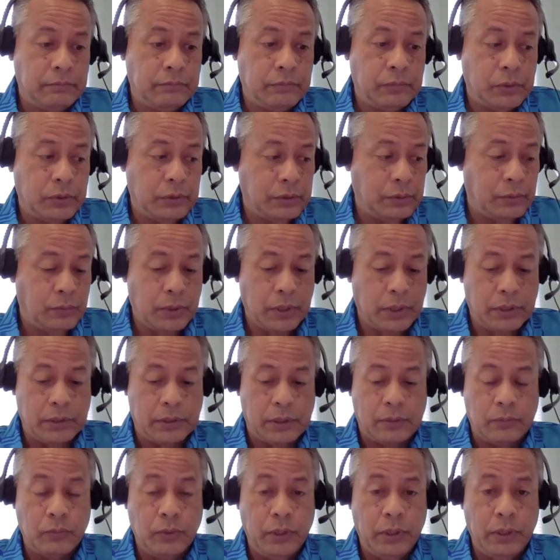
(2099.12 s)
the work
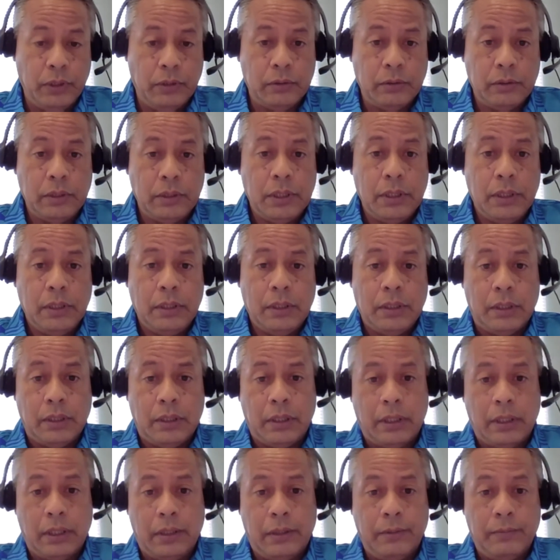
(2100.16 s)
that we
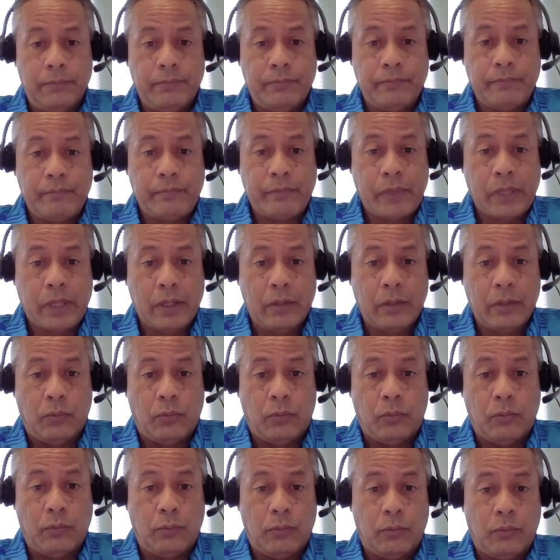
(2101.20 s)

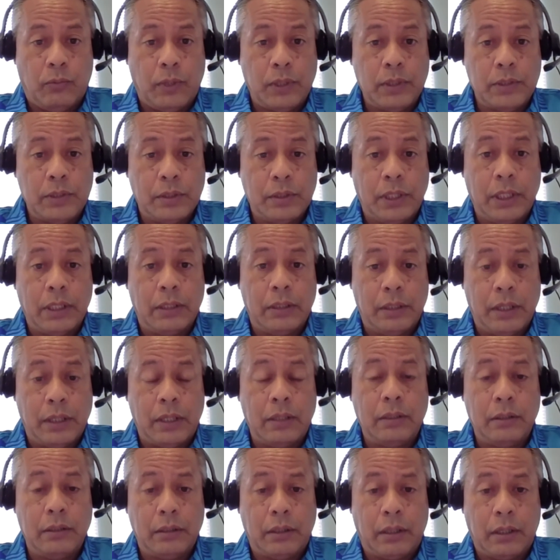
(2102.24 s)
uh, want to get
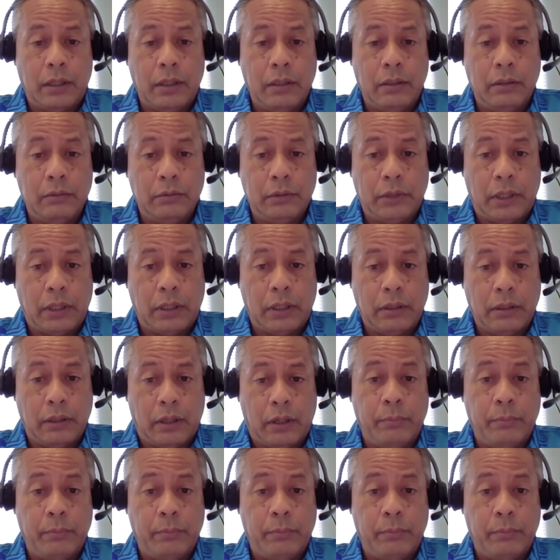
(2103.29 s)
done are, are, are